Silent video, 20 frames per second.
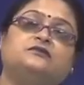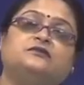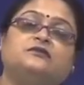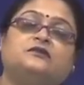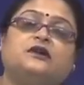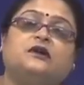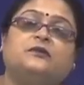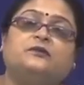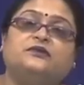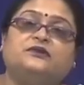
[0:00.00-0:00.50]

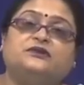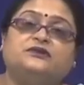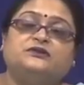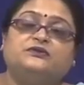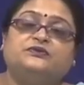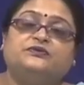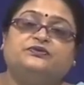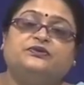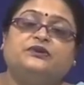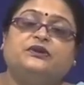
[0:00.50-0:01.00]

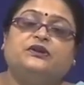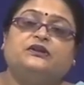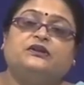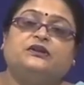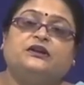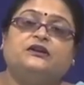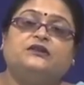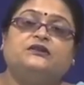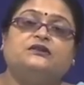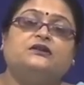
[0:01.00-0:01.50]
competitive field,
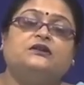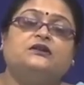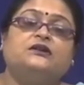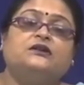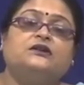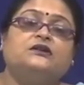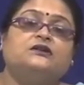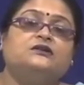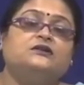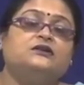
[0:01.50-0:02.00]
then
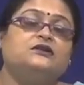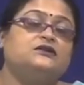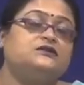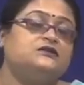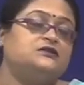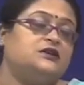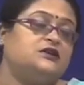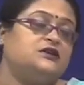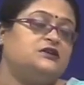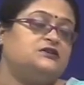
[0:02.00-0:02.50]

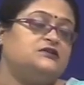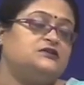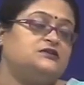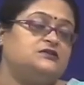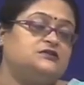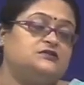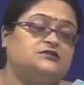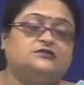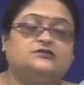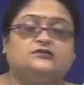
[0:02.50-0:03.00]
these
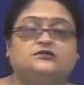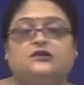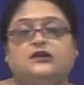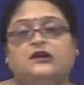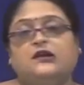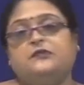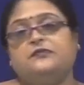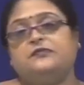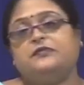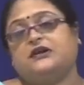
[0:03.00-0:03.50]

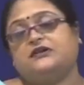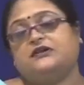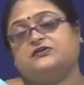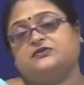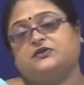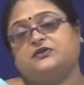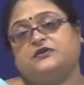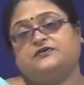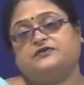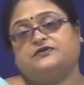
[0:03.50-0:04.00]
impacts
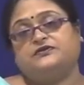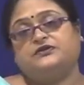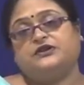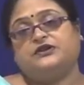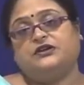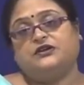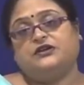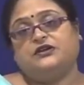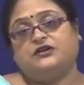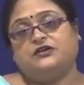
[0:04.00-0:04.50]
we have to
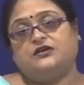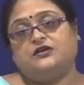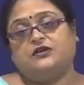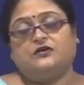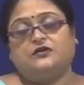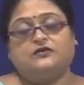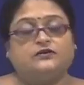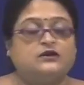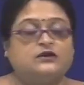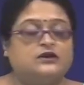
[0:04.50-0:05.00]
take care
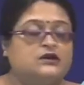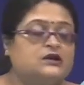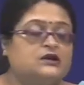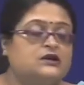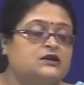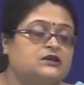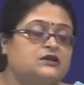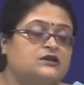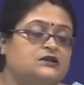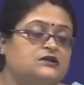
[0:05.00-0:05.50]
of.
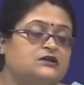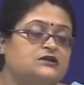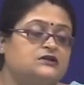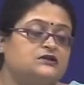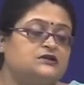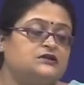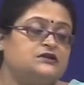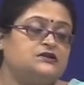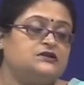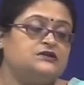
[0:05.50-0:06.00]

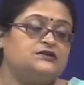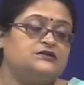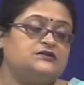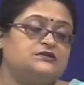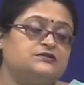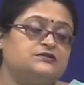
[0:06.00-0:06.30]
Third is